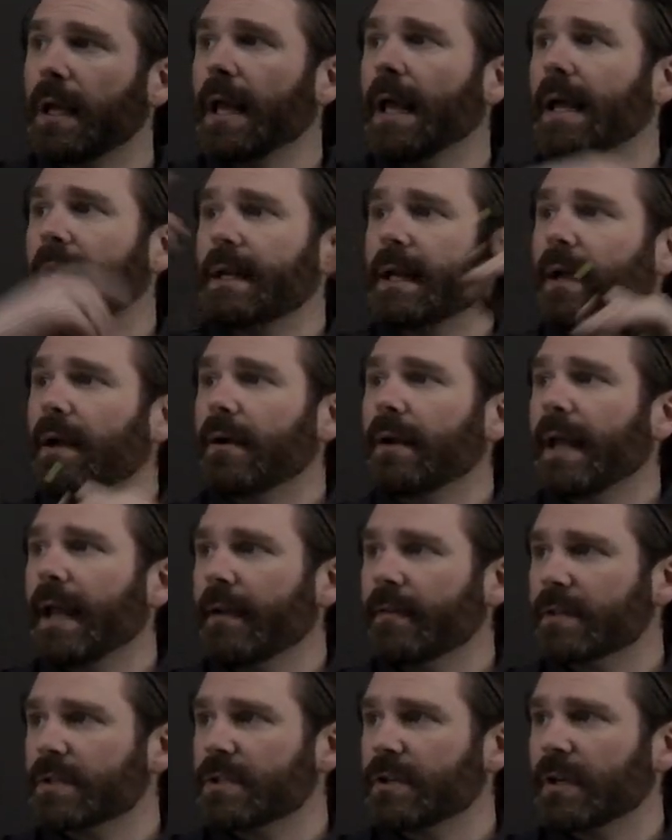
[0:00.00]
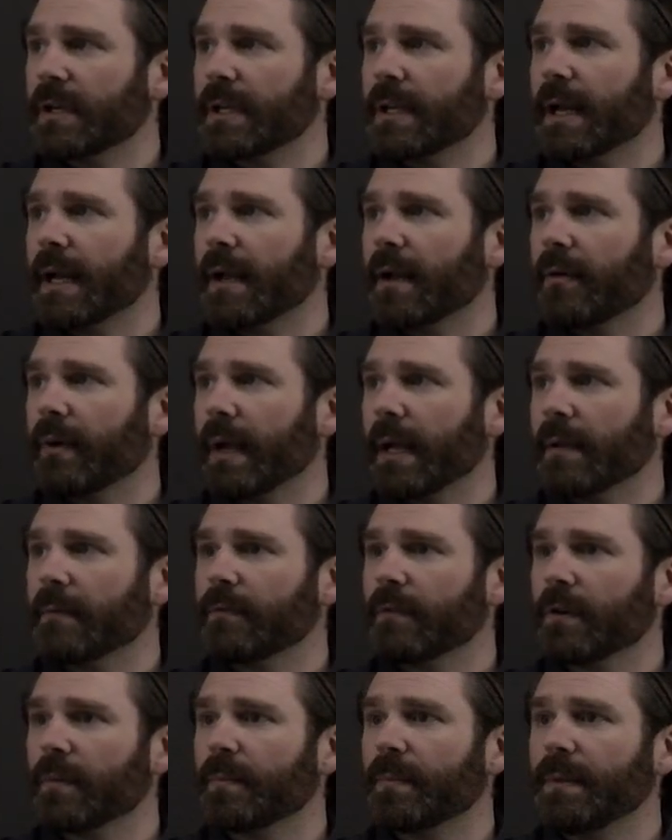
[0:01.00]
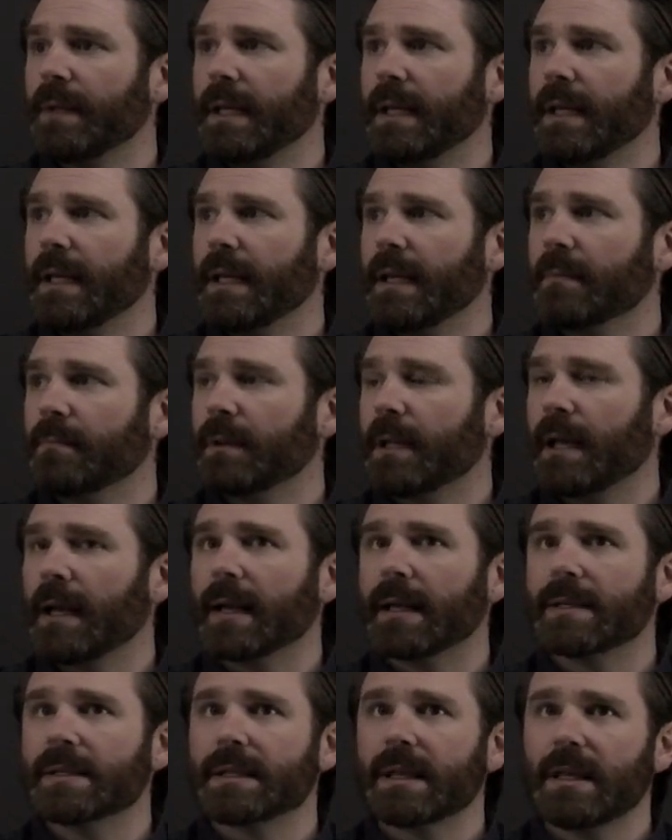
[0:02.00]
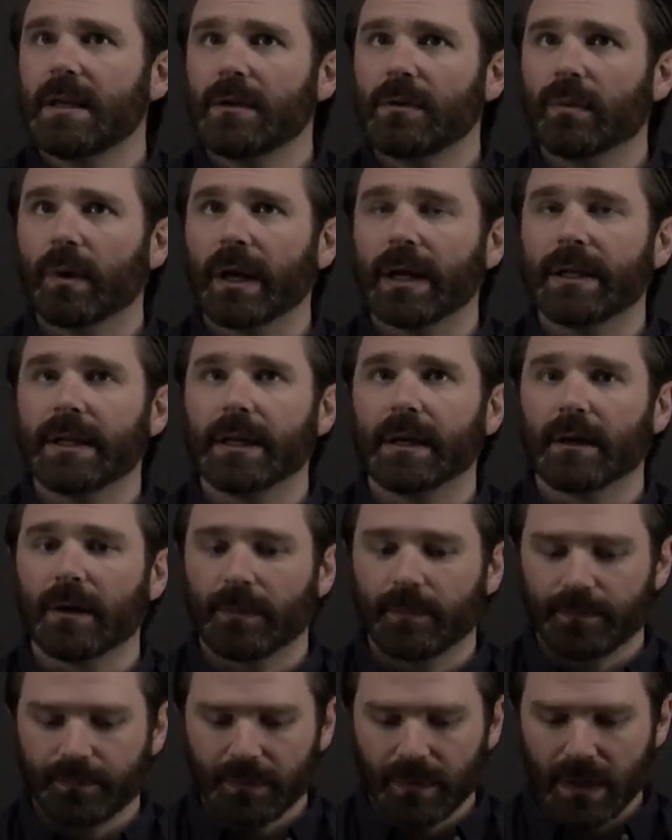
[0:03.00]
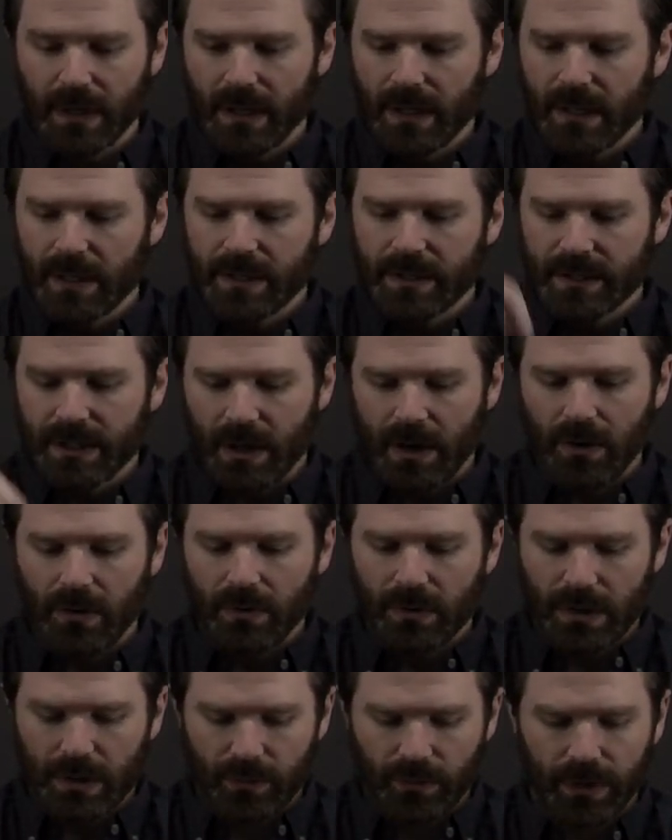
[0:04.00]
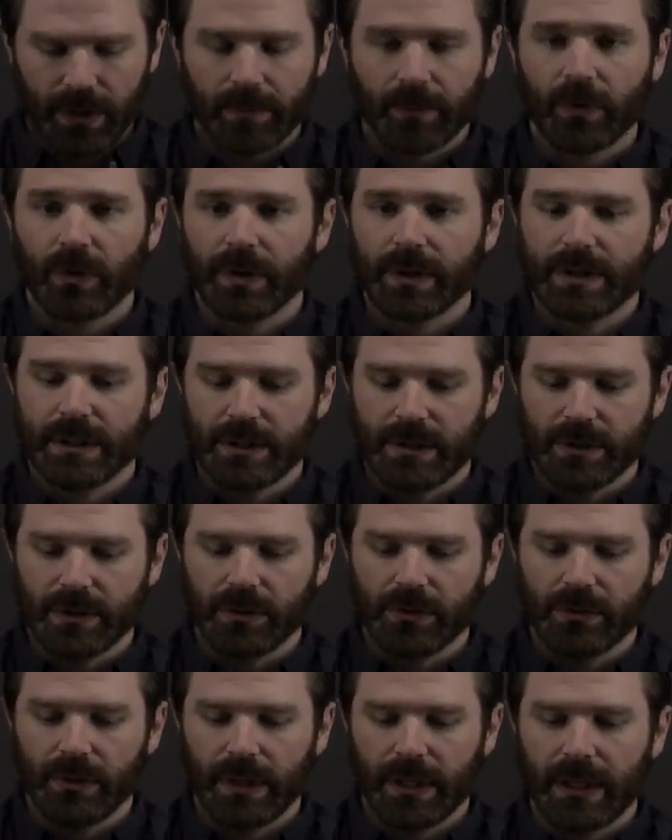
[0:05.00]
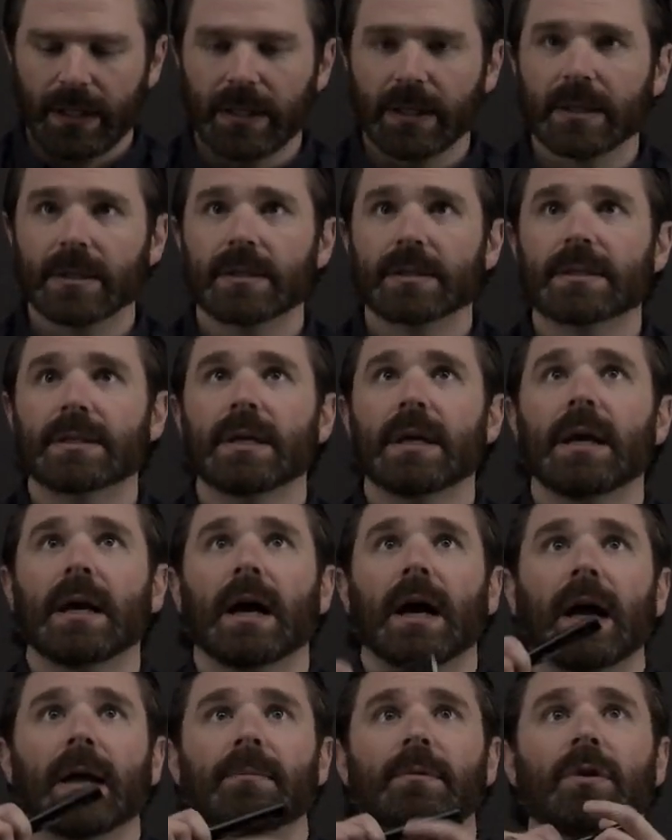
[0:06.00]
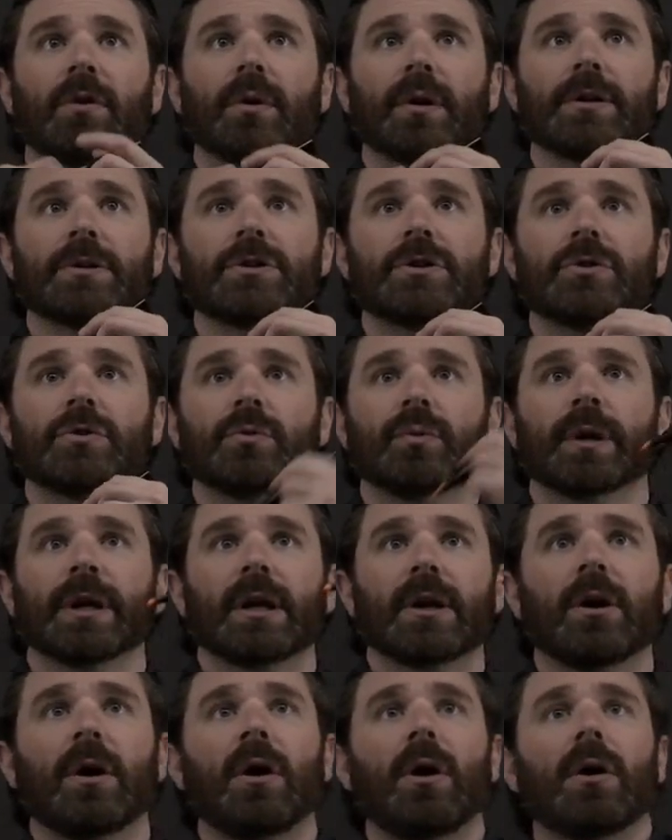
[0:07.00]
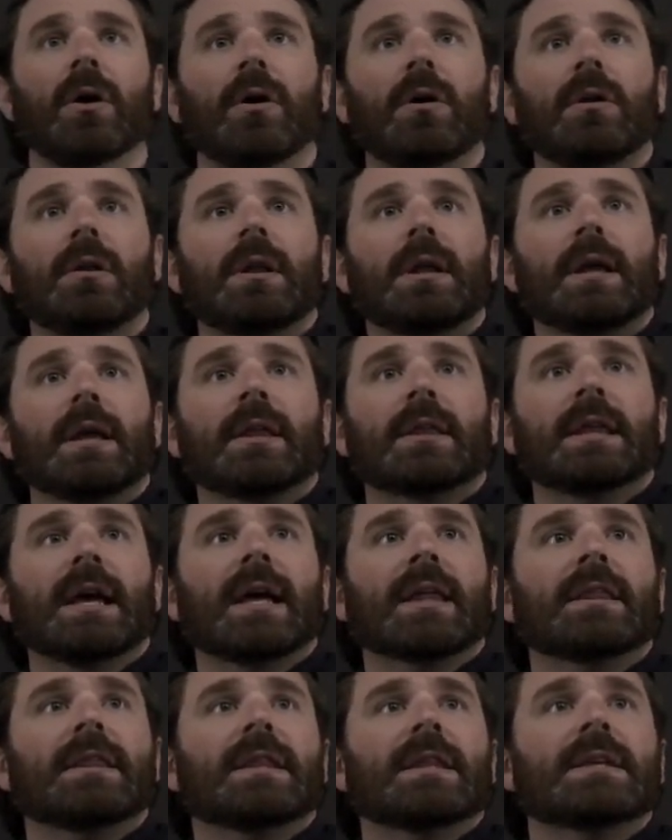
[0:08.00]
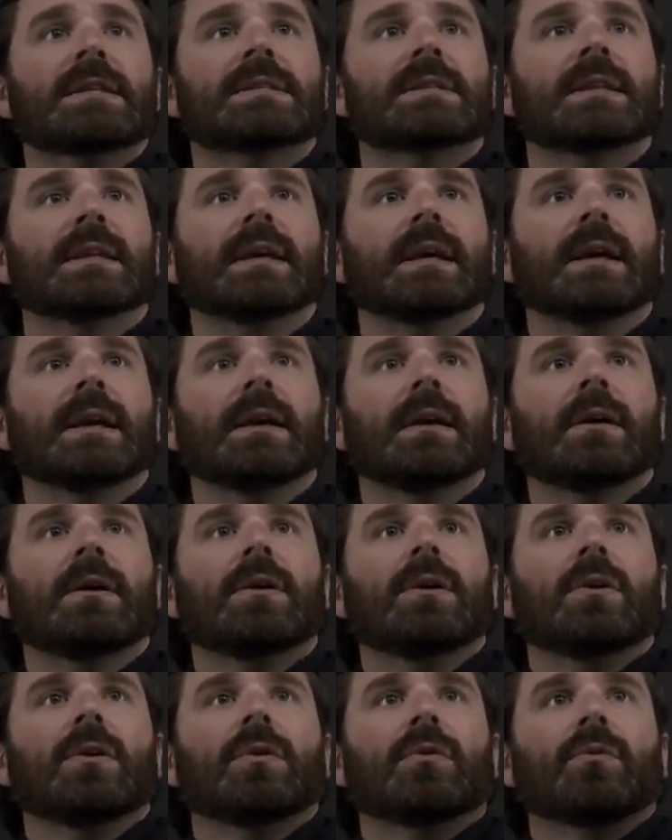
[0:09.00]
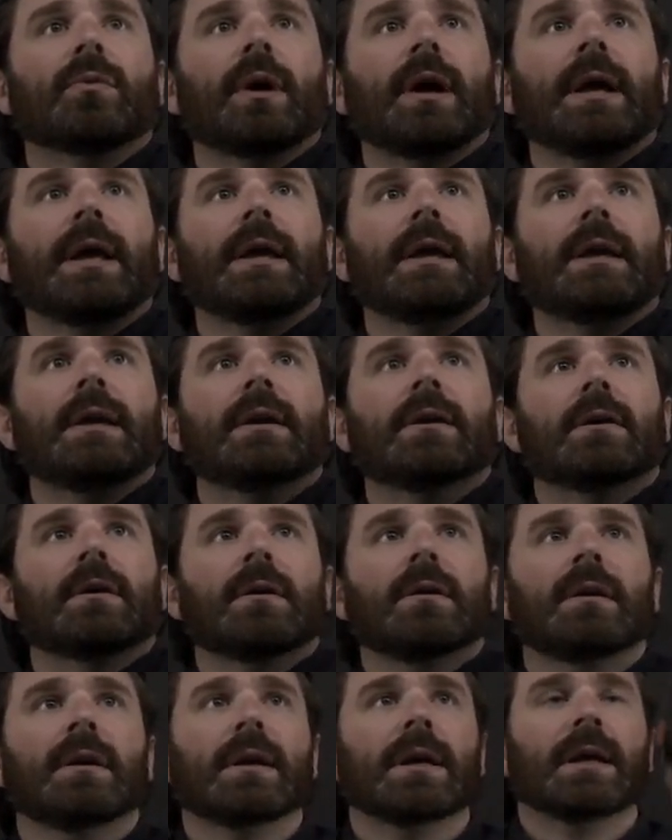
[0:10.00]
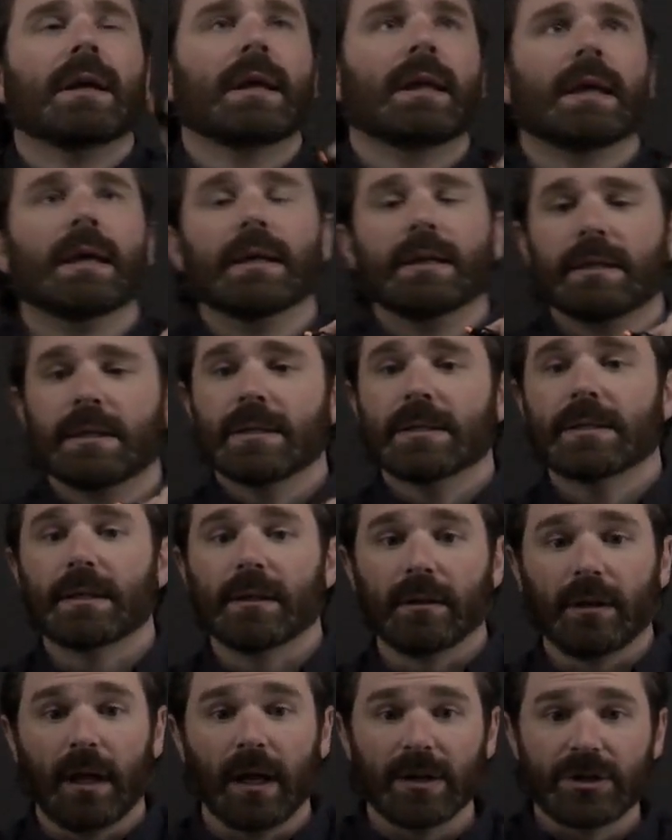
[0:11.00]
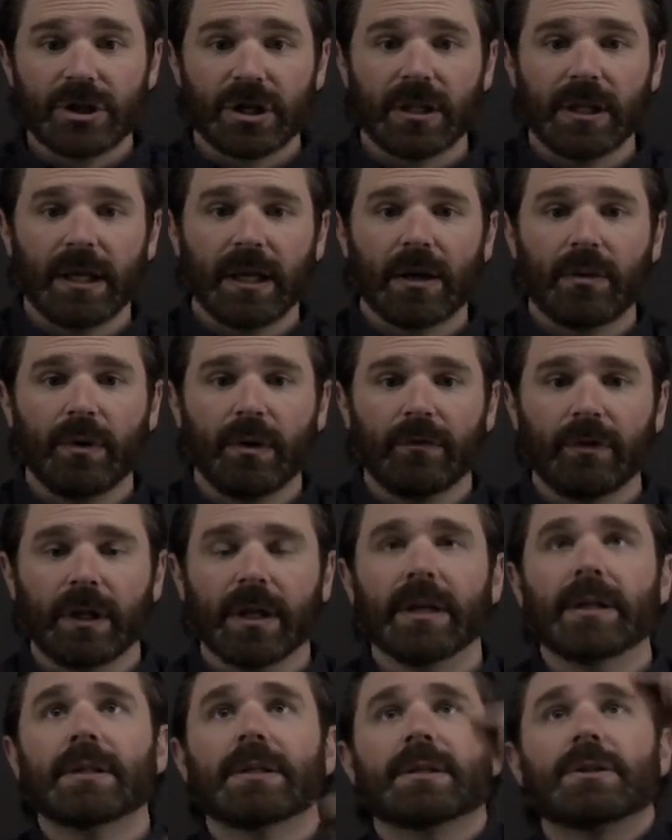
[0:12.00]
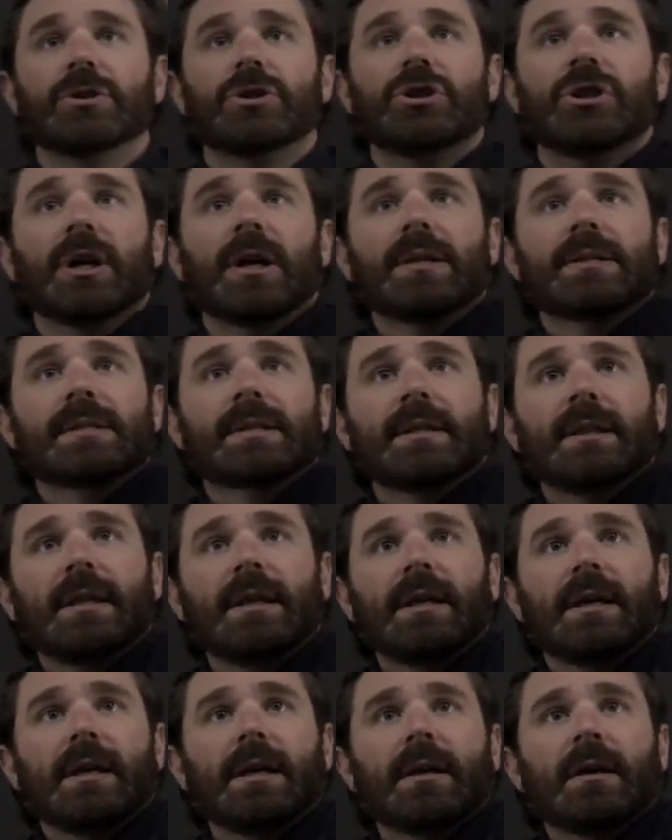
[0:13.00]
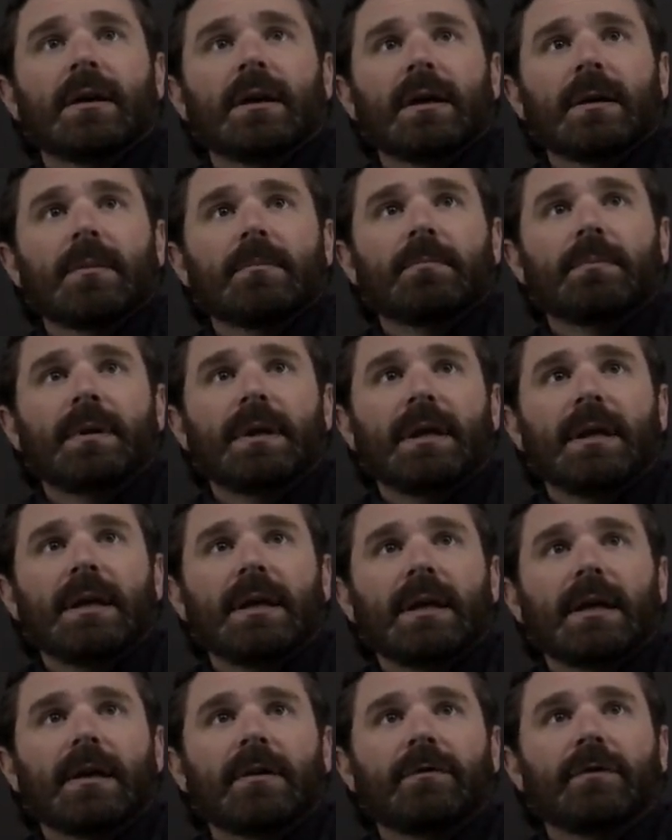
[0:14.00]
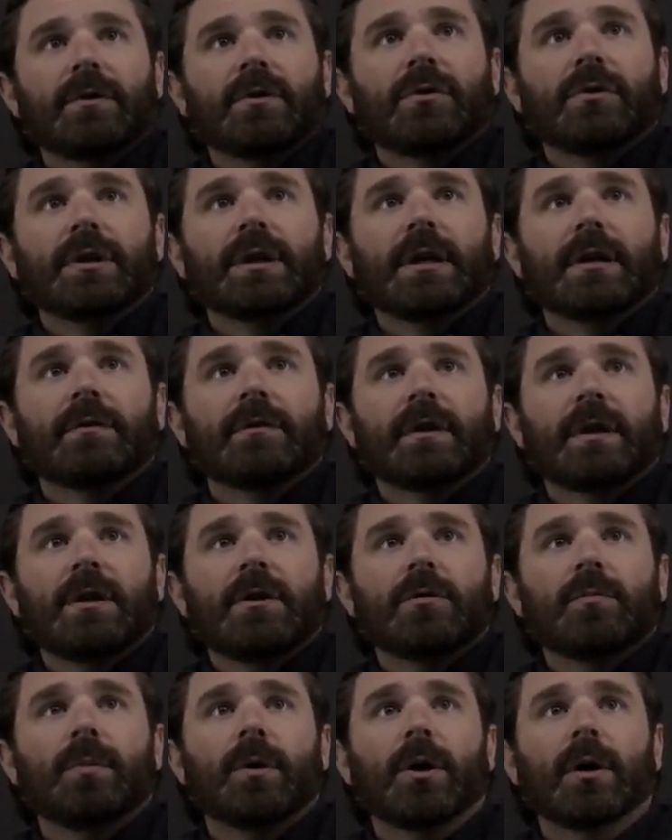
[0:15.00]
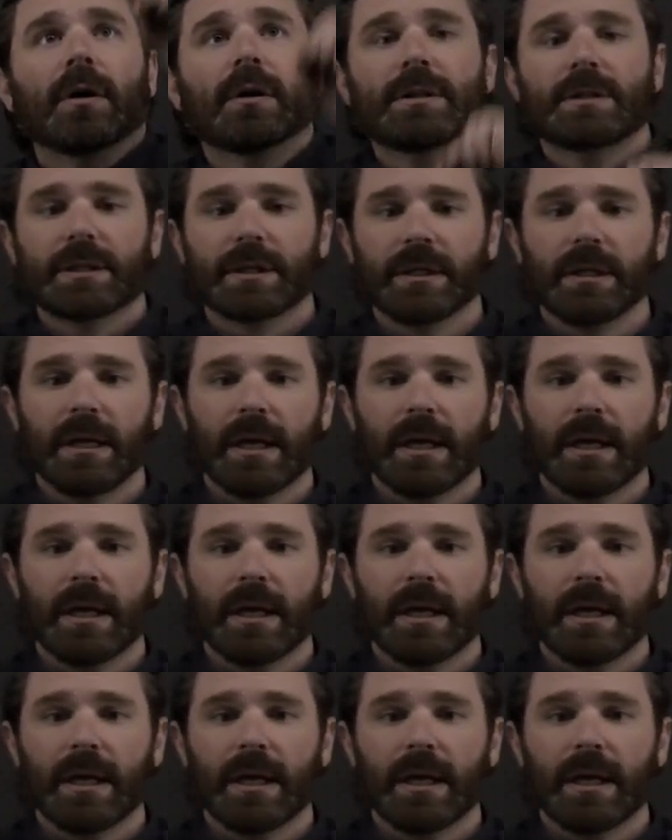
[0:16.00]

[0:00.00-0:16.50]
And I already have the circuit diagram for P implies Q right here. So what I'm going to do is I'm going to recall that this thing right here is logically equivalent, just the P if and only if Q part.